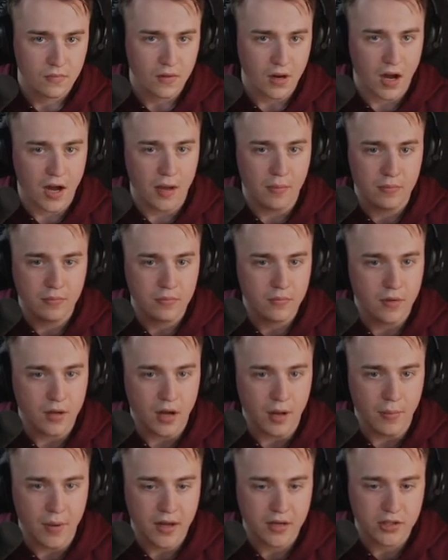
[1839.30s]
I'm
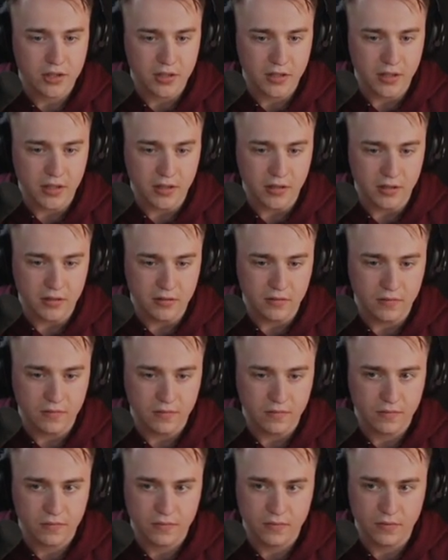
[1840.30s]
I'm actually uh,
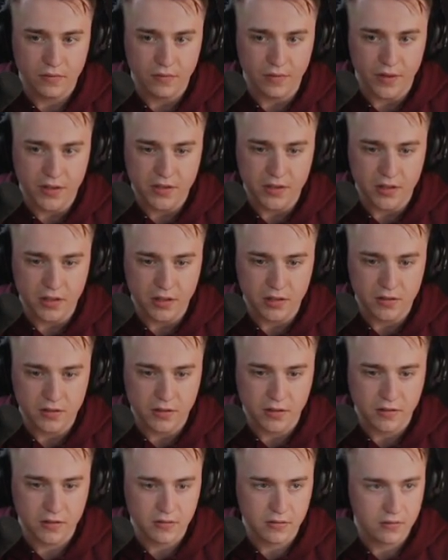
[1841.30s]
listening
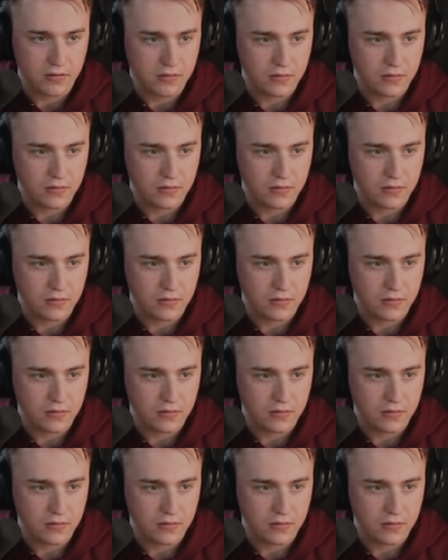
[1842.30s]
to.